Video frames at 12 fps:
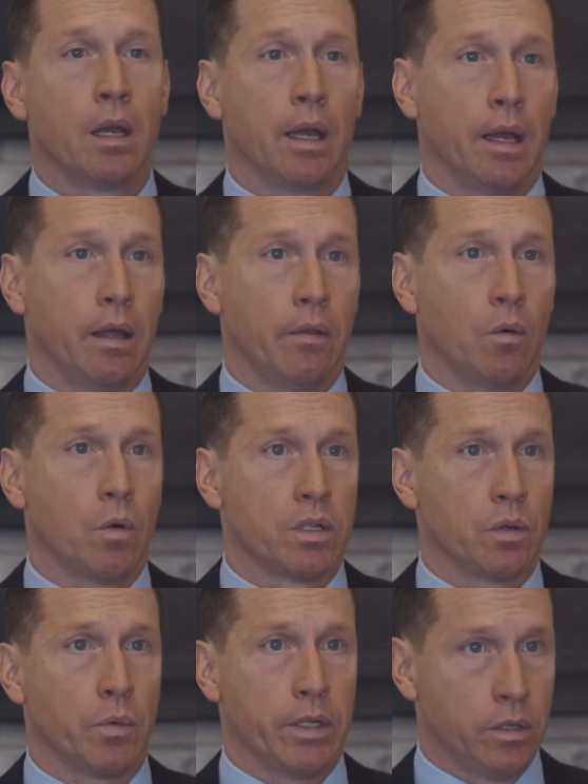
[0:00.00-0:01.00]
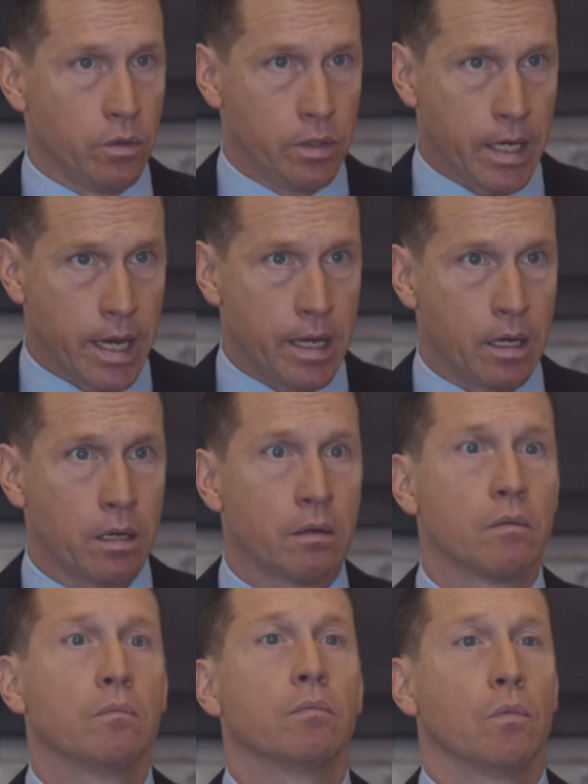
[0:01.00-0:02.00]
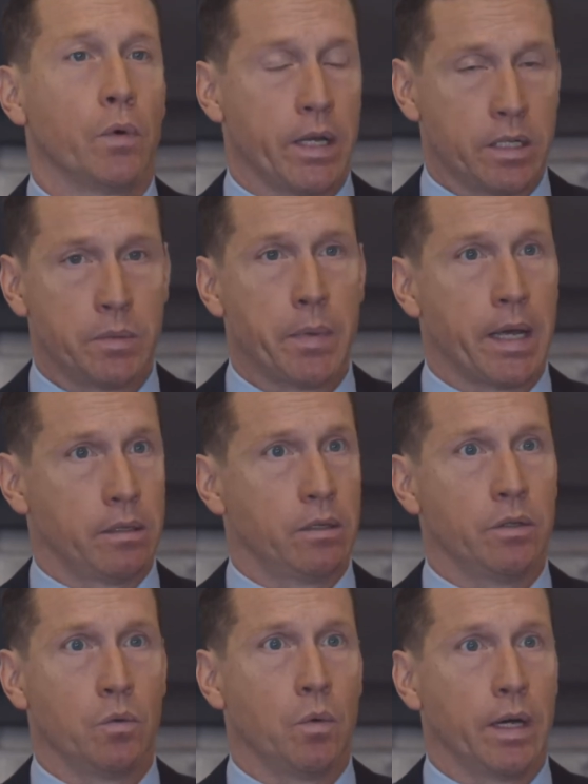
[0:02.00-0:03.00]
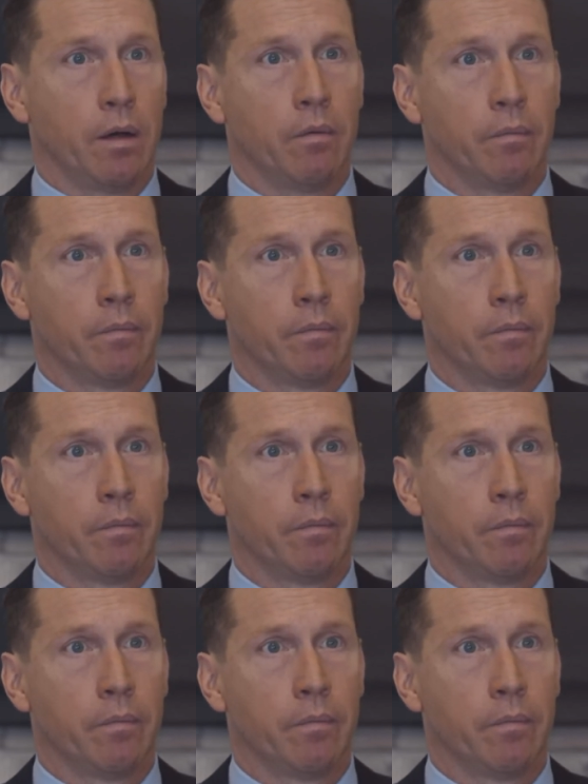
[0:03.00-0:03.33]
and the ones that we do take, we expect to do well.